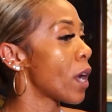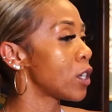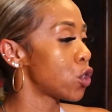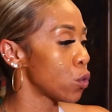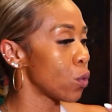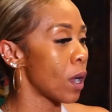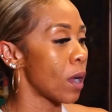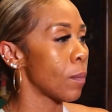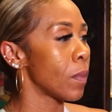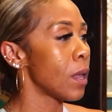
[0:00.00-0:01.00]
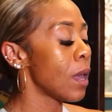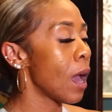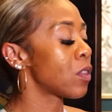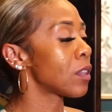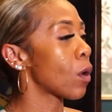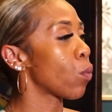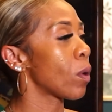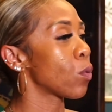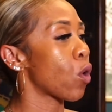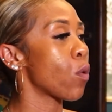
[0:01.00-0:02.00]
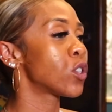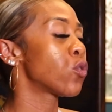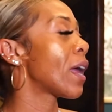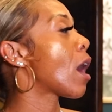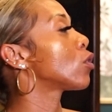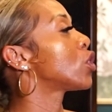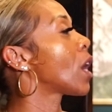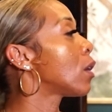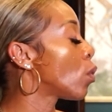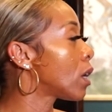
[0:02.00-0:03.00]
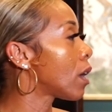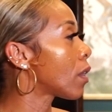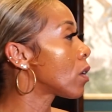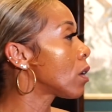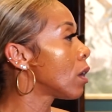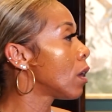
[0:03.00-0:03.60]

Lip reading: trying to, I think that women, we're always trying to outshine one another.